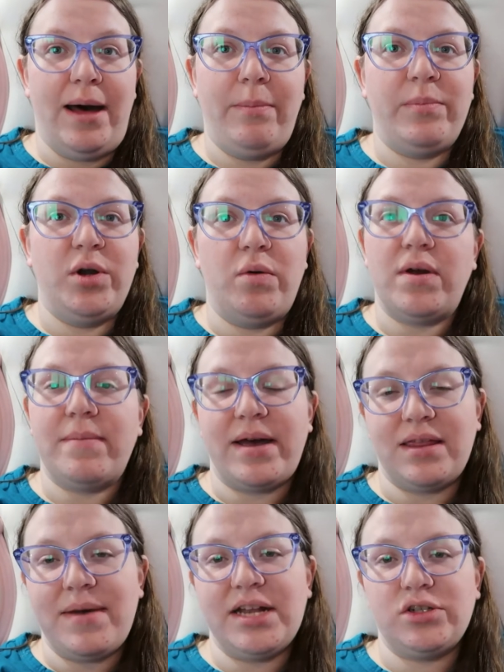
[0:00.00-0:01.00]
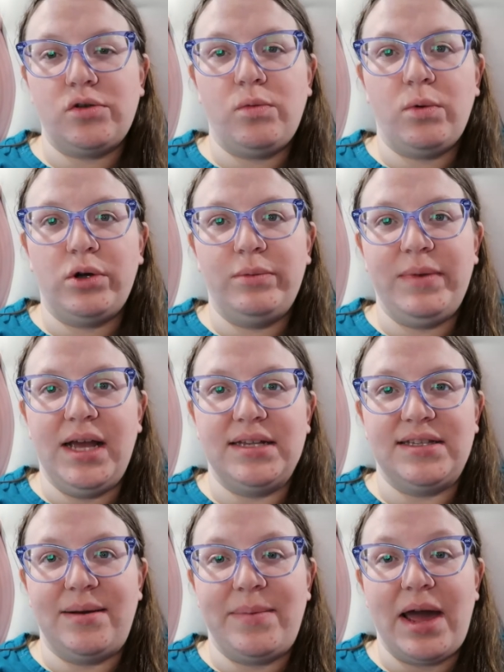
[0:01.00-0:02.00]
up knowing about the magical world
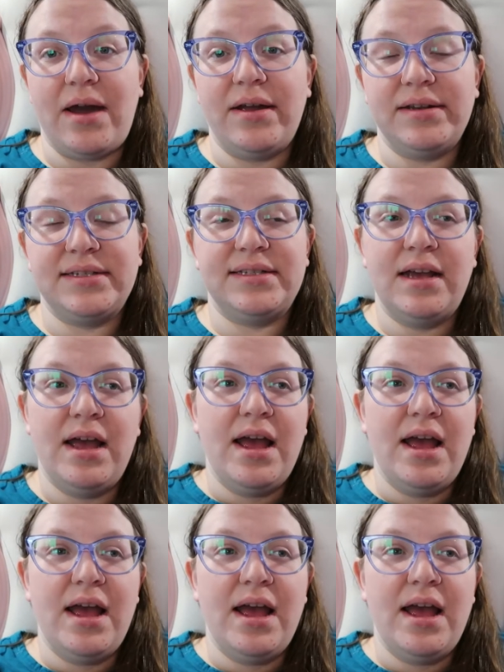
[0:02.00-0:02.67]
because of their parents